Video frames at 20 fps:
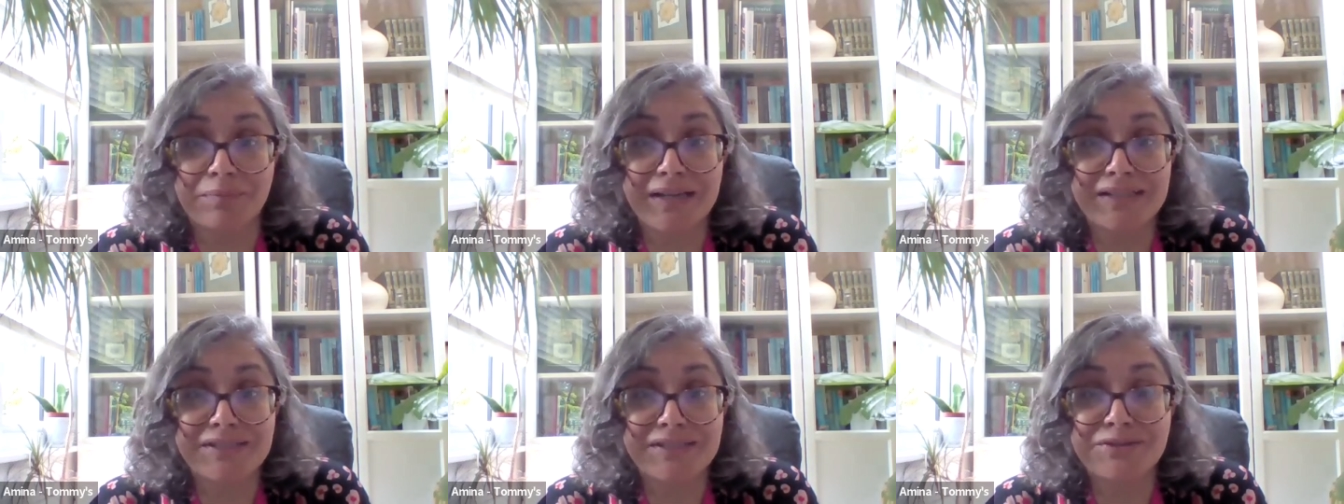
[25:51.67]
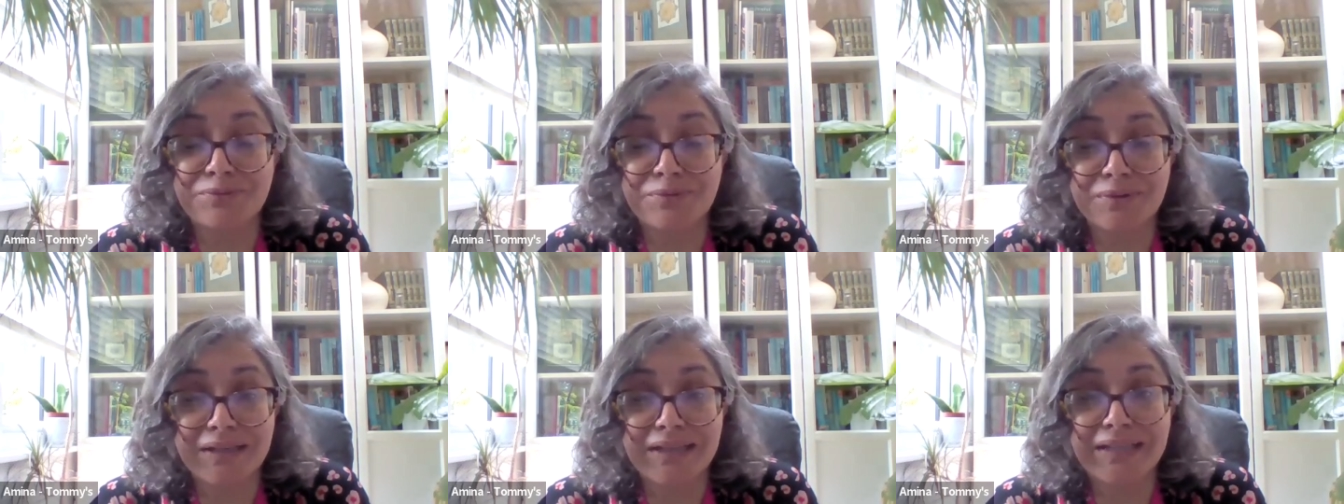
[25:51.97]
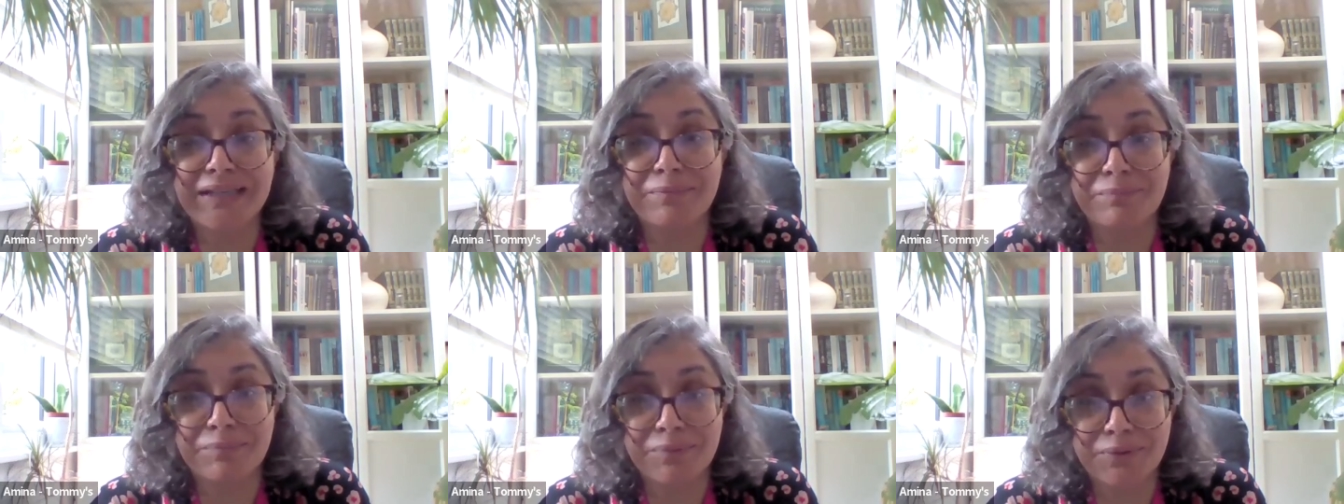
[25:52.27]
That's
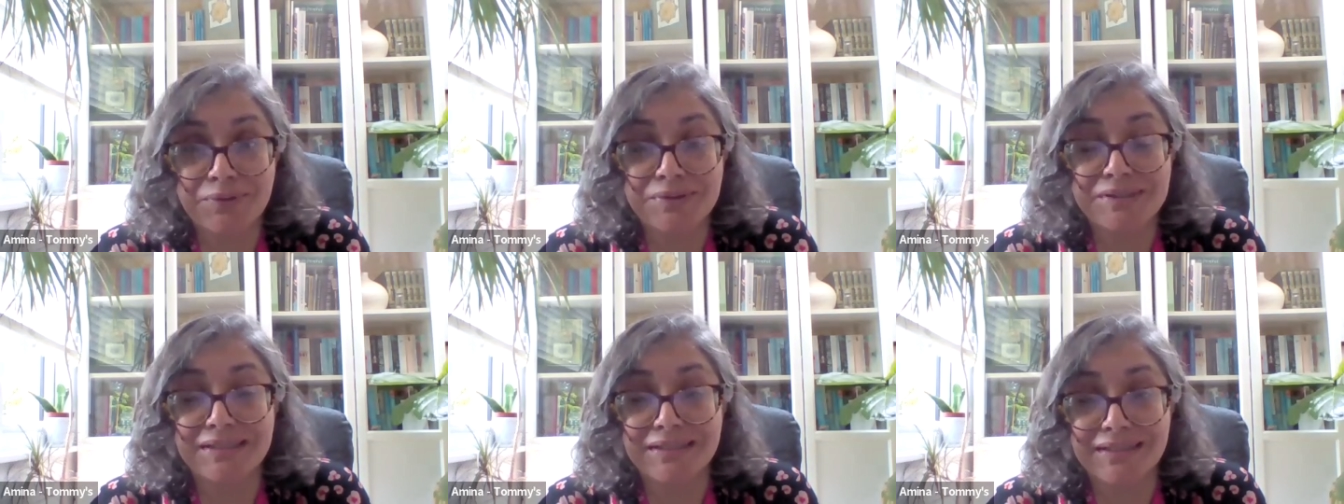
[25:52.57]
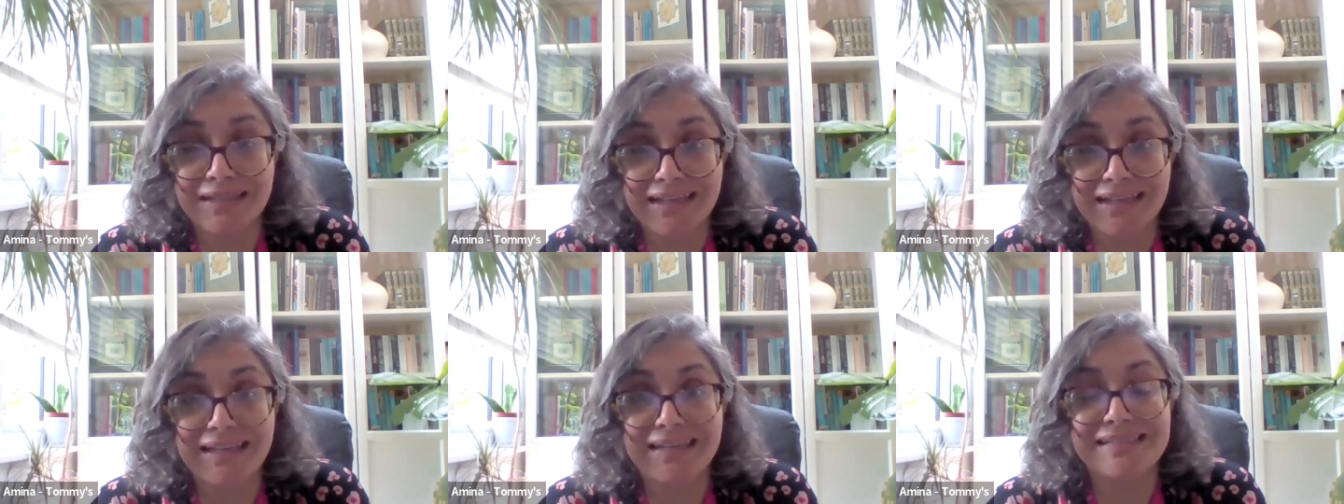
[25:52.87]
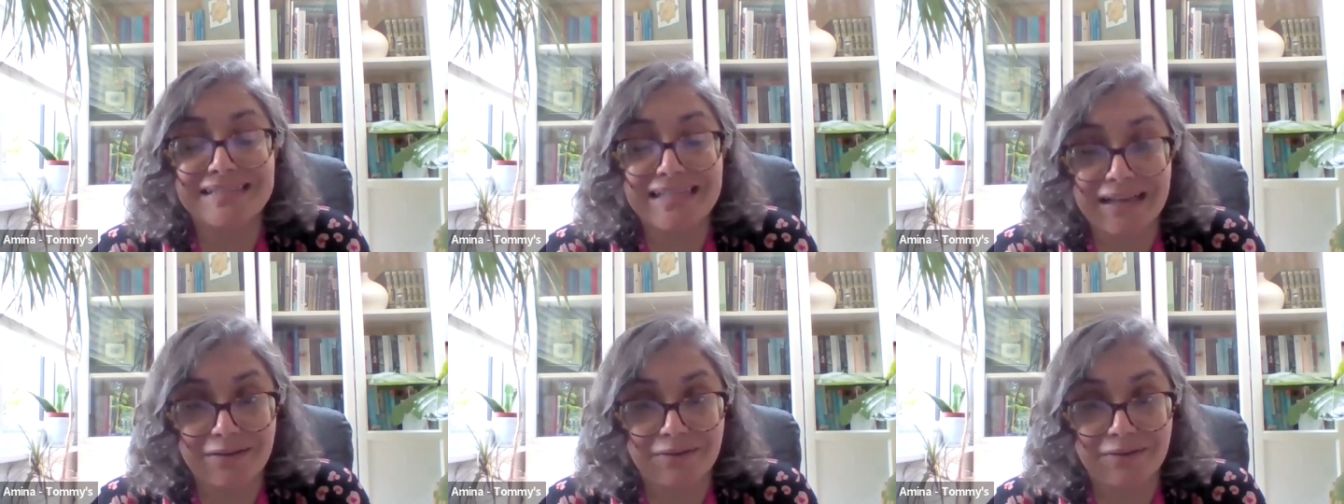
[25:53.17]
really important. It
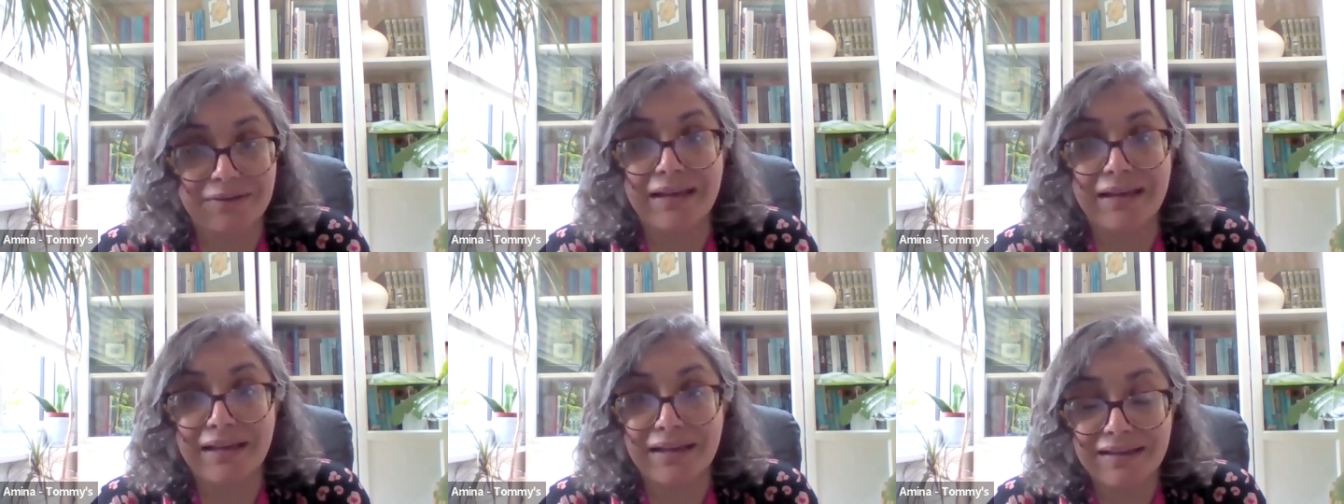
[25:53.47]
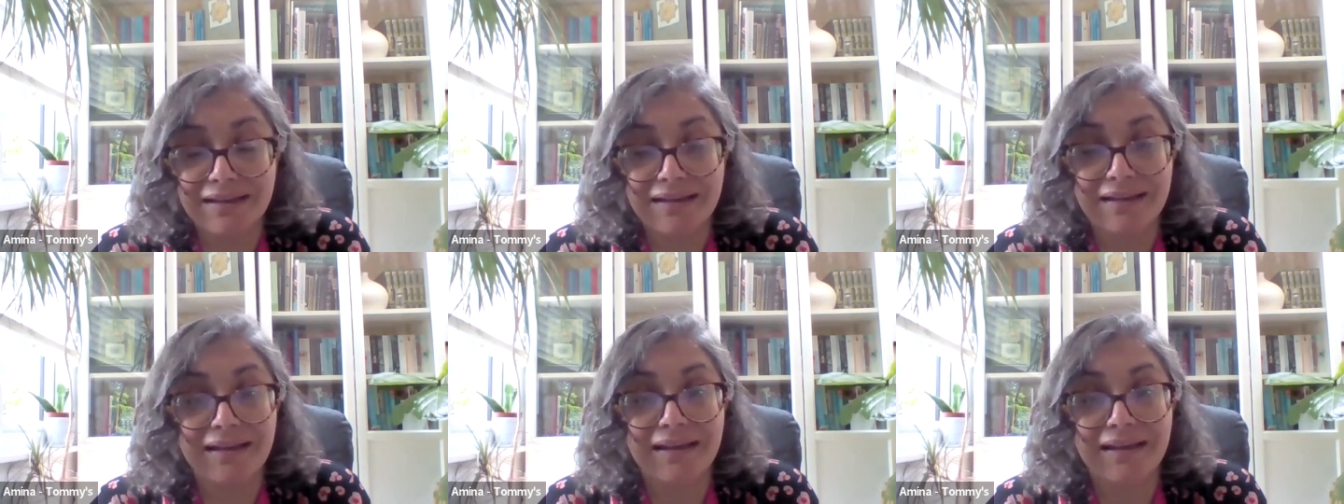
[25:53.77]
is out there.